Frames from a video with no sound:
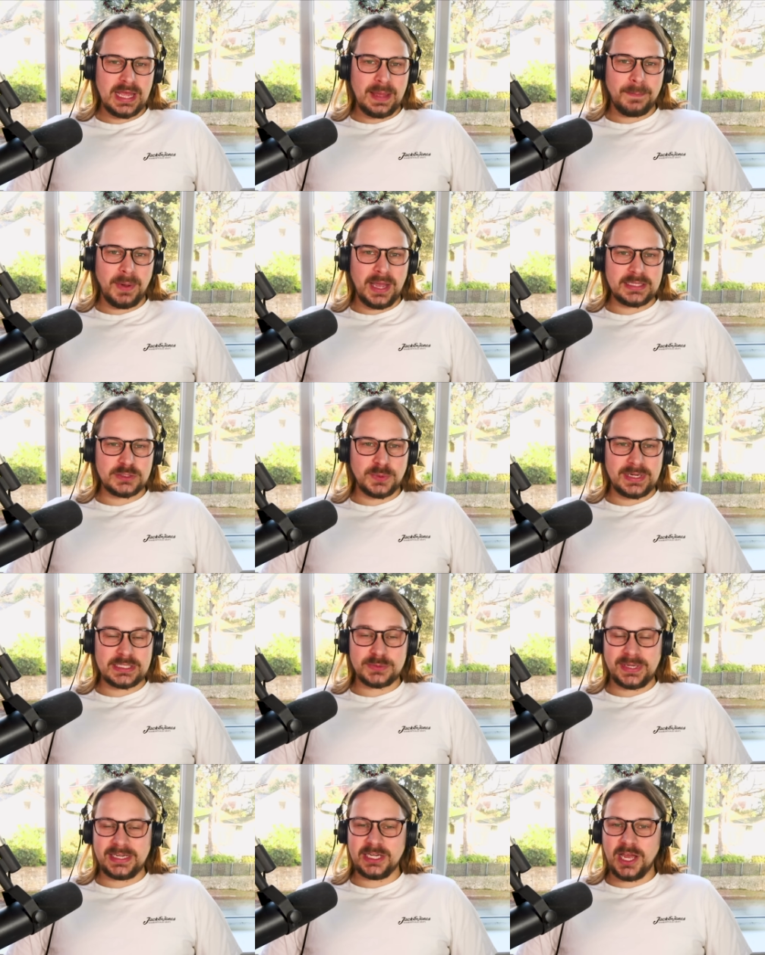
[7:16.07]
by
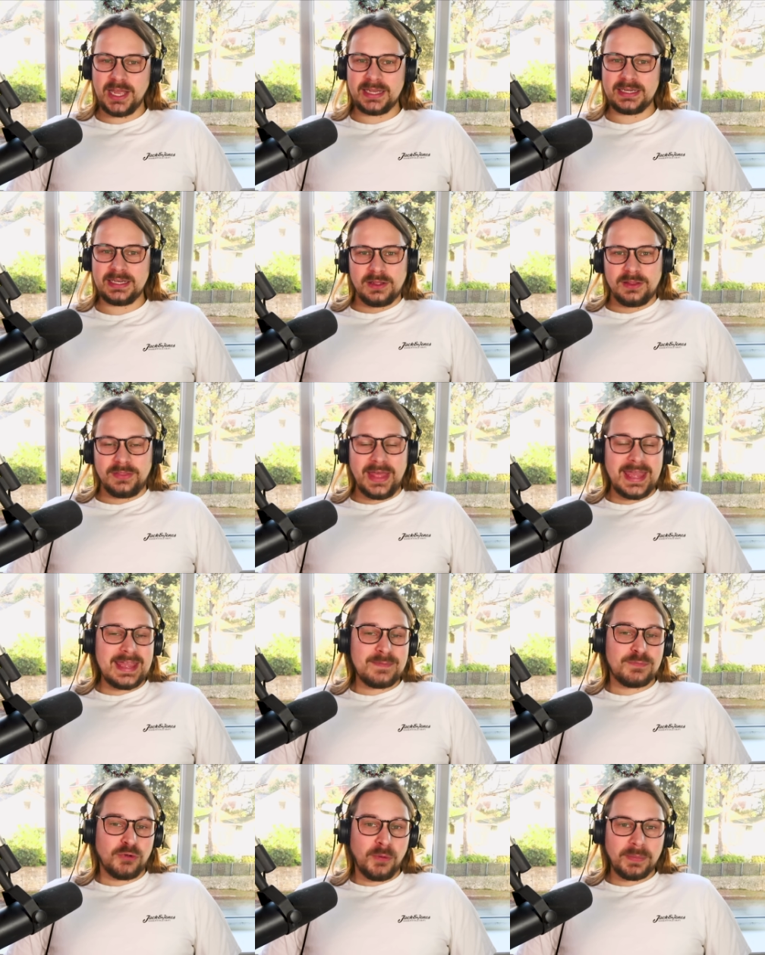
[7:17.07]
2029,
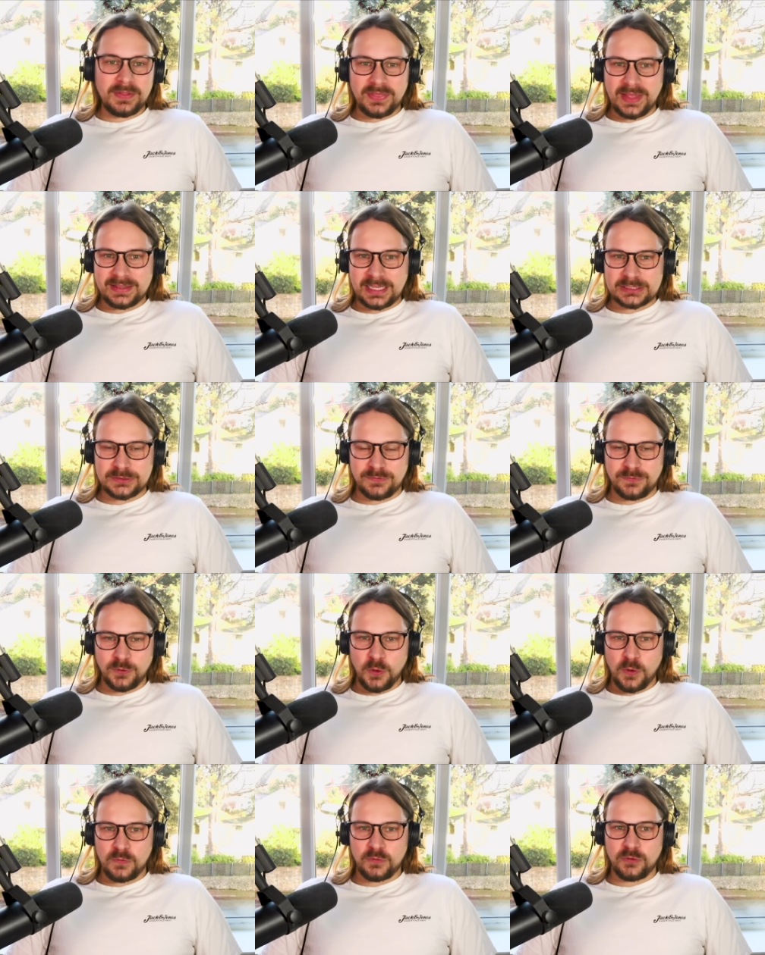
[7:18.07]
they probably think that's the
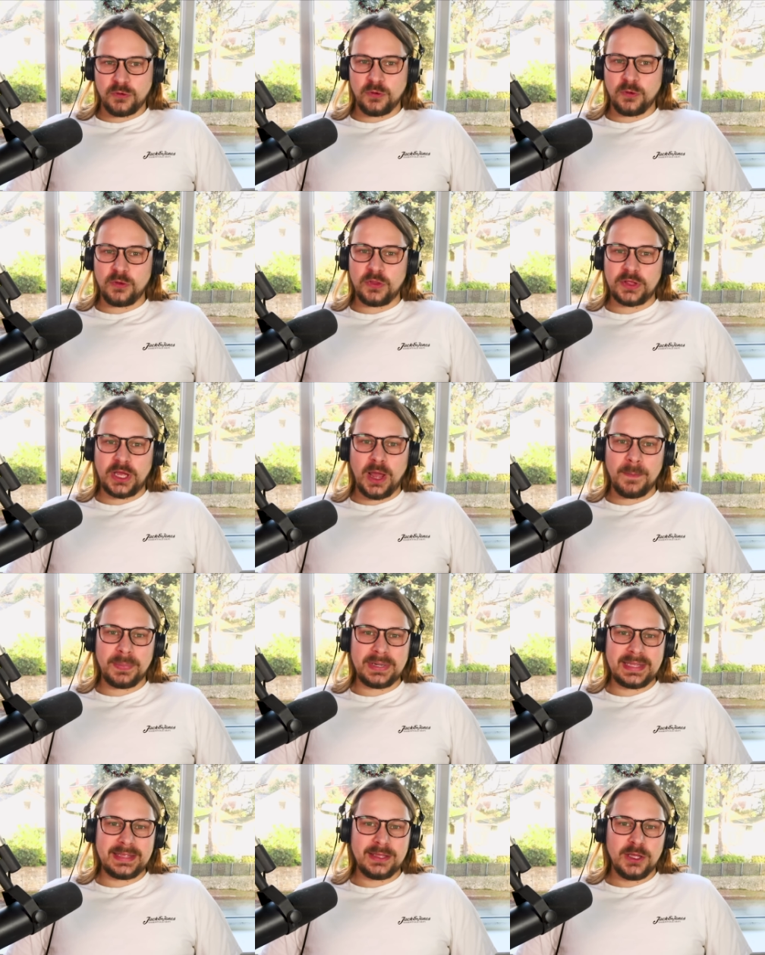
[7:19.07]
floor for the
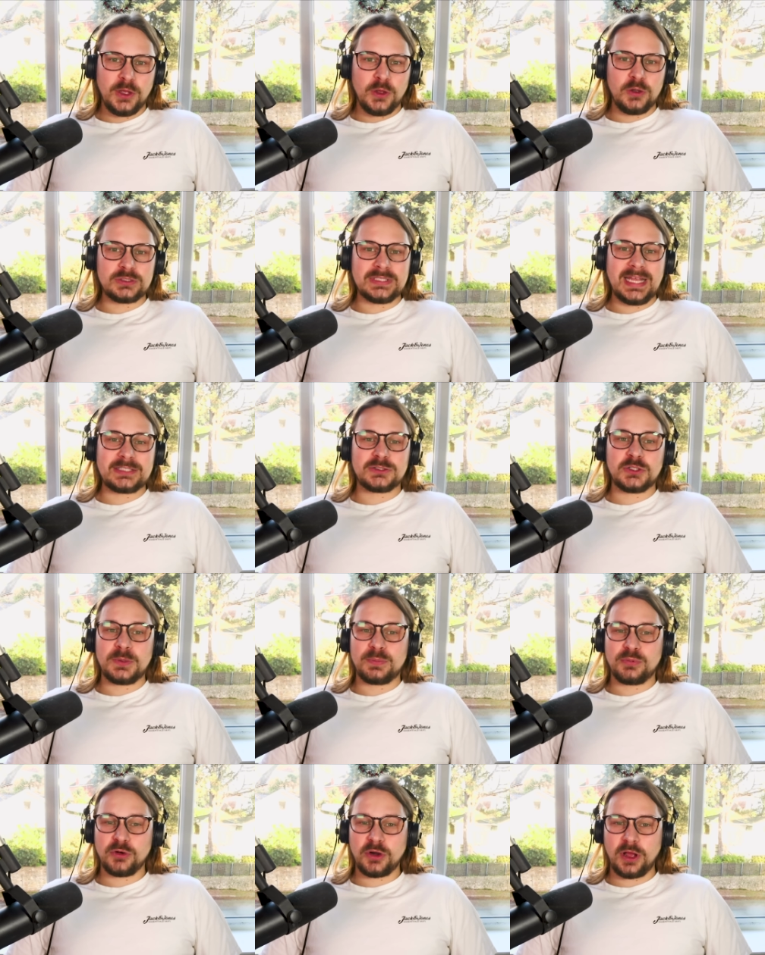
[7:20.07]
company whose next two
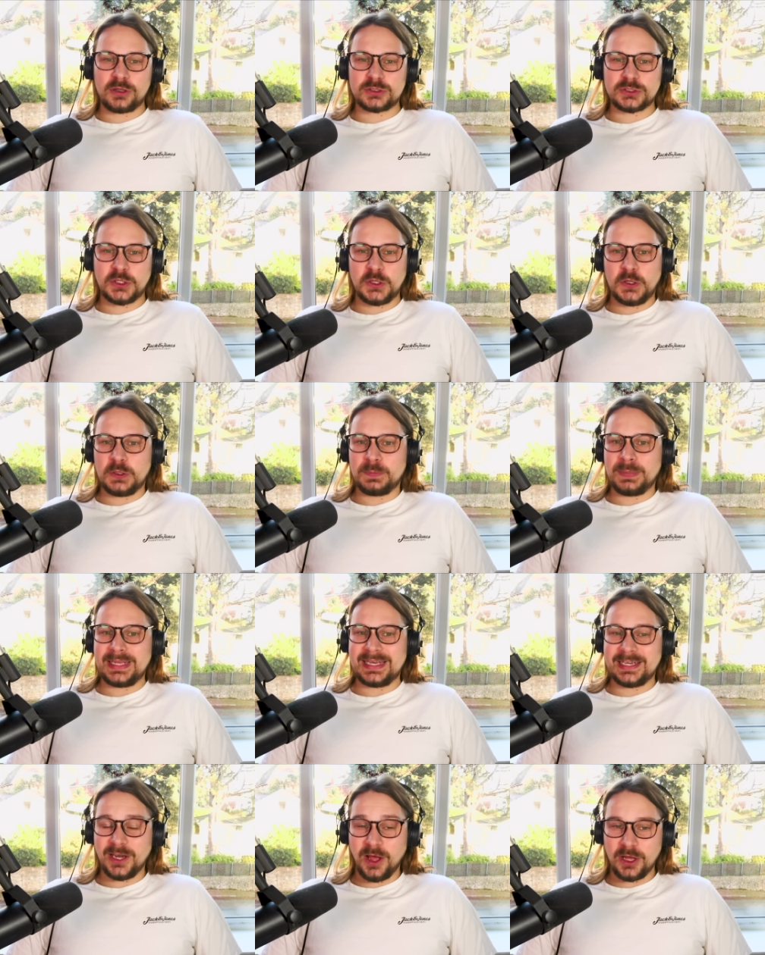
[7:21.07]
products could
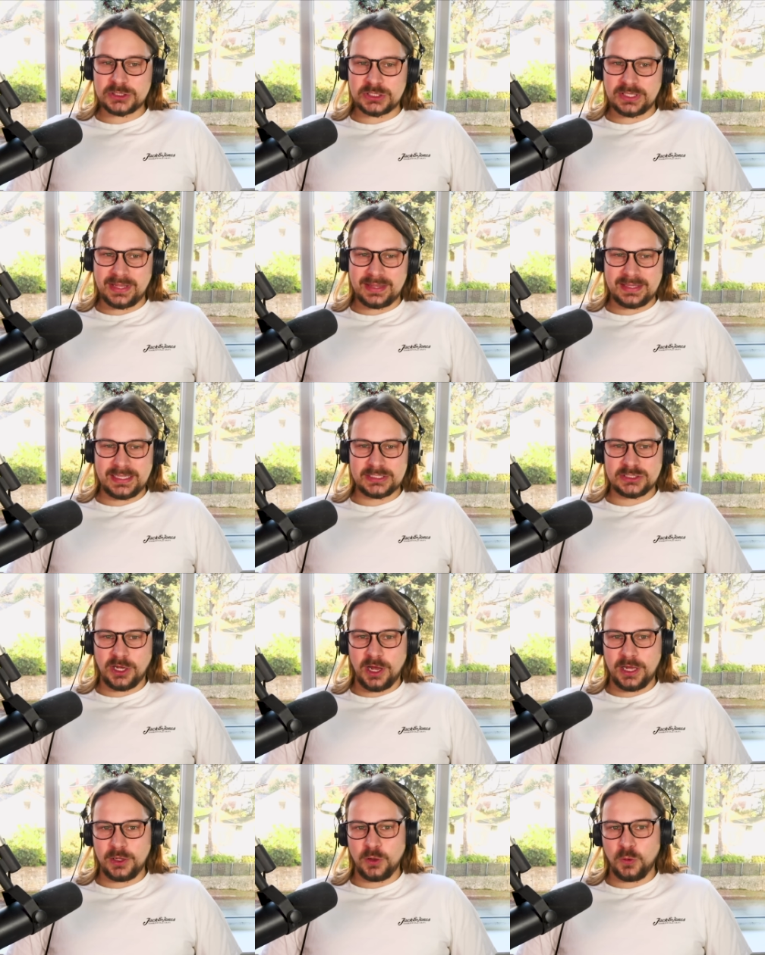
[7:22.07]
be larger than the
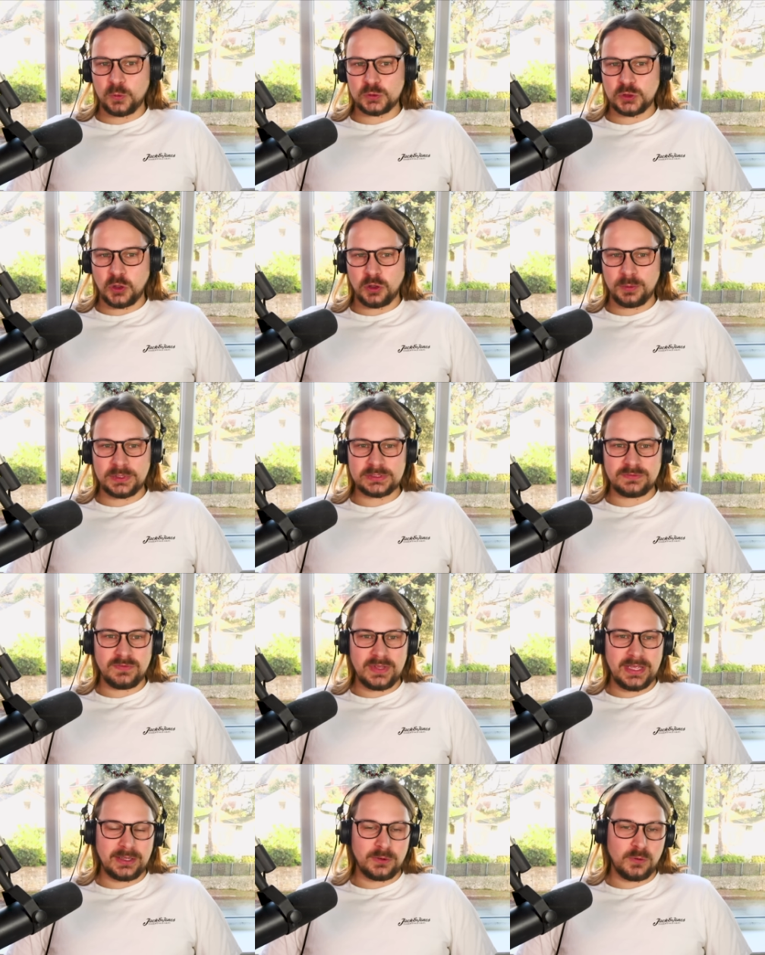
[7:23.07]
entire autonomous
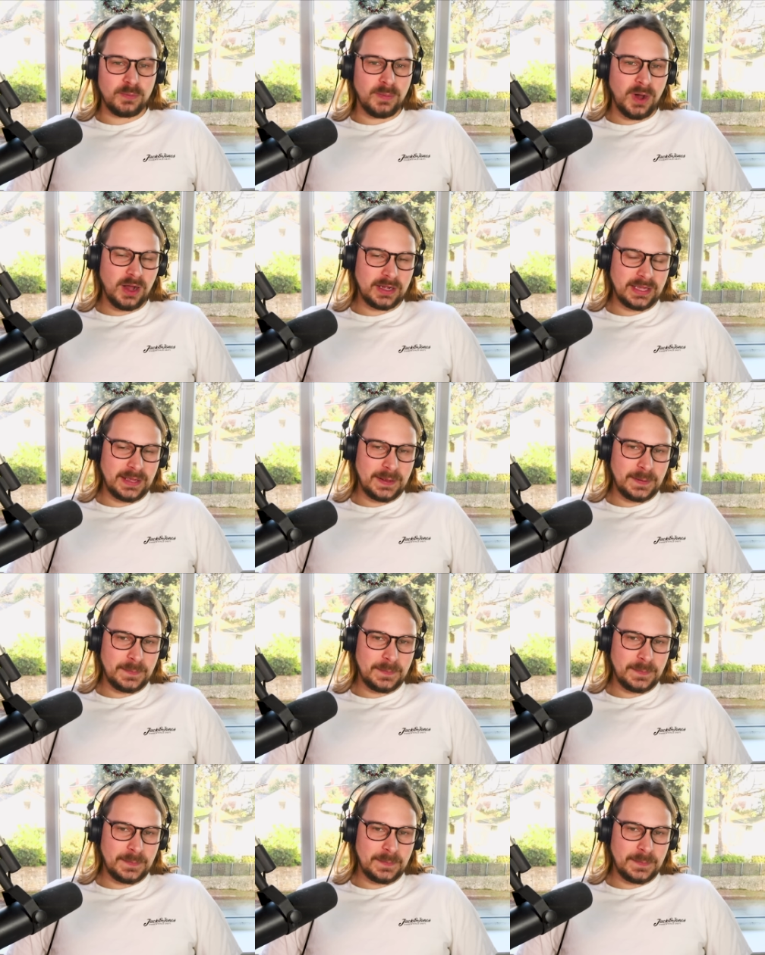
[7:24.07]
vehicle market.